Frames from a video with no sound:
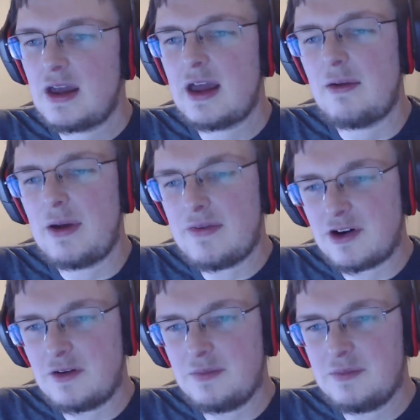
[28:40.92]

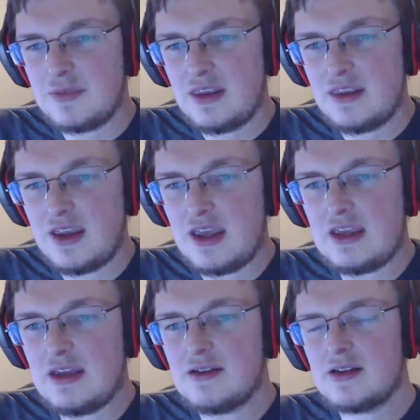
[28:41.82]
However,
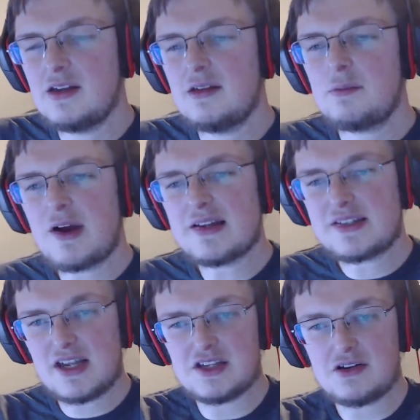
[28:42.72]
the
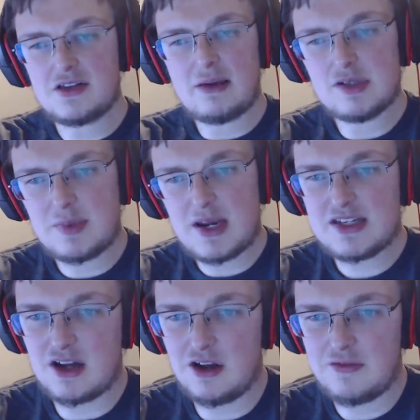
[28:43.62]
processor that was
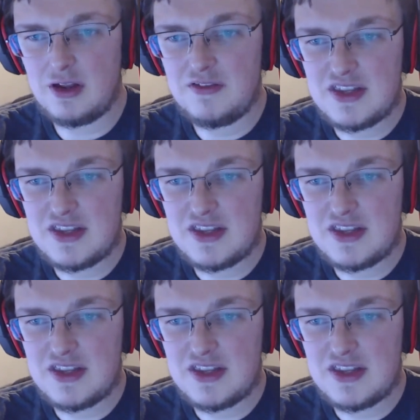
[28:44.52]
based off of,